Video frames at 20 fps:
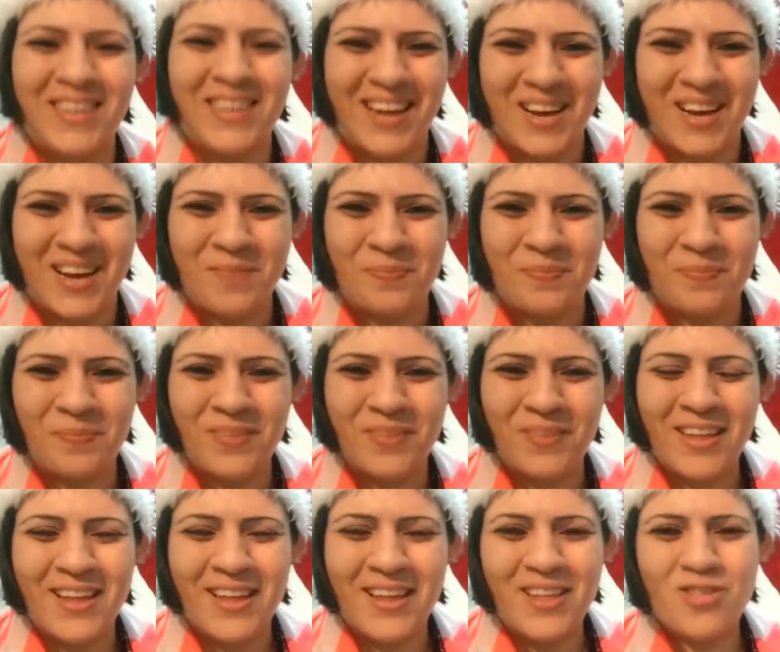time.
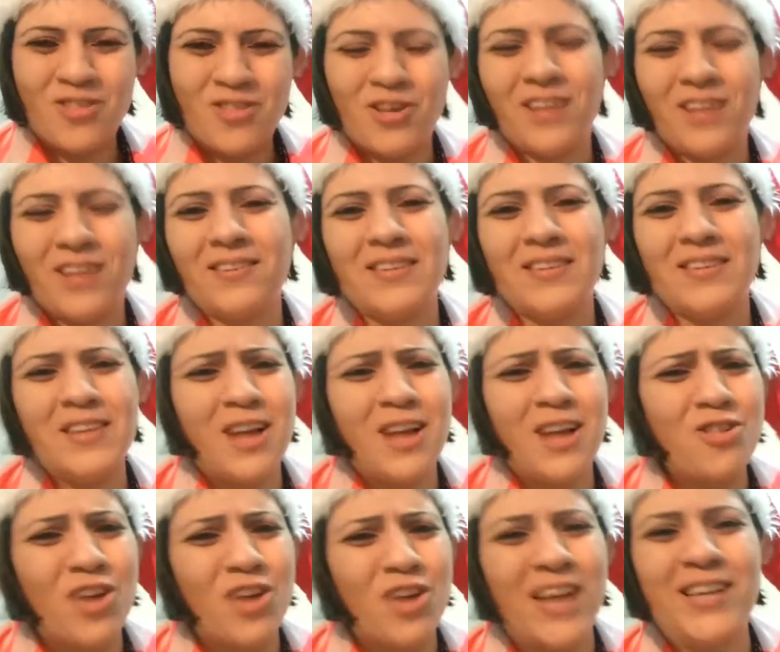Just
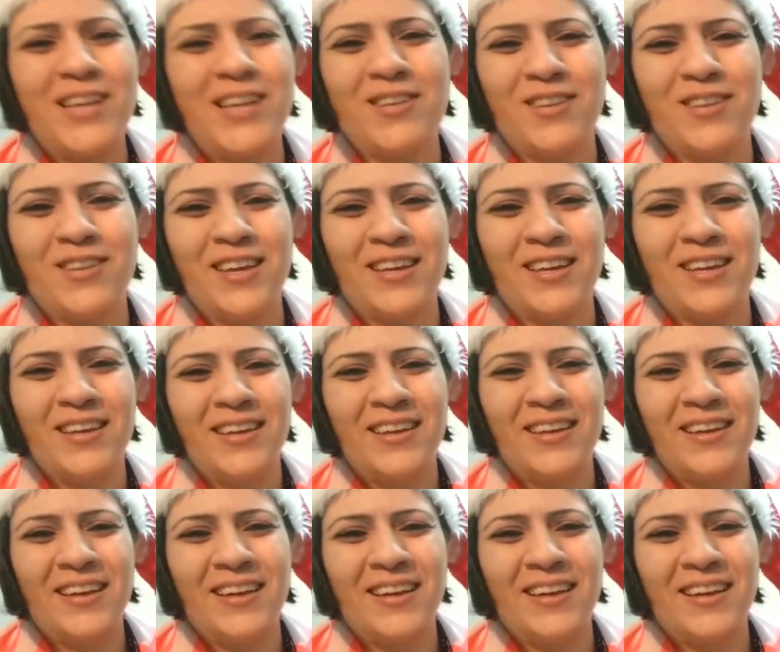touch anything